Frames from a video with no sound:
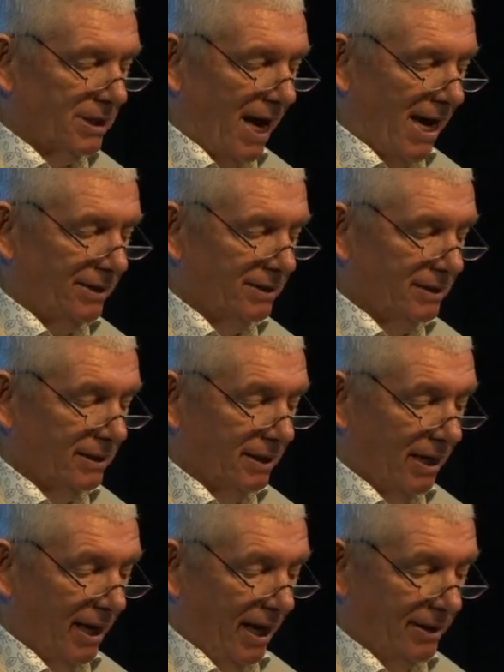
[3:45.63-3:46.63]
head
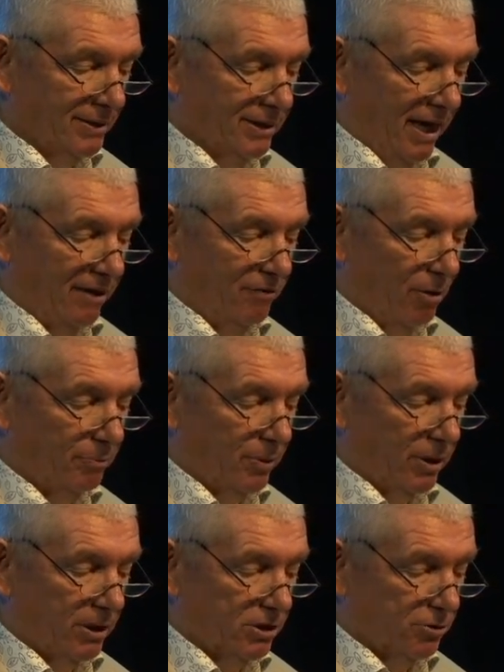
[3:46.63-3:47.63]
and gave up
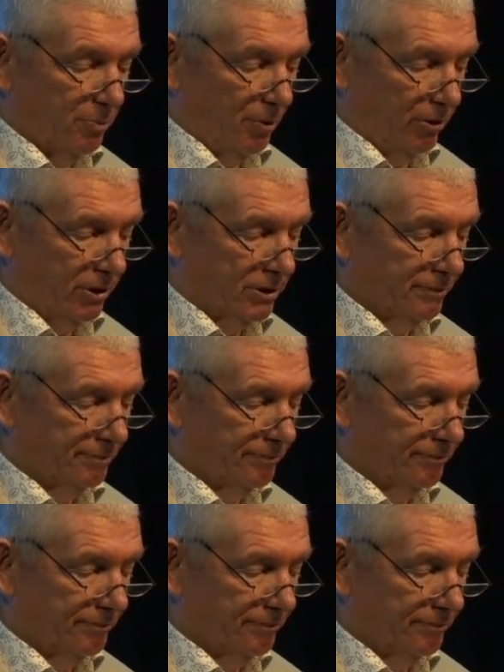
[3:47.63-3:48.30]
his spirit.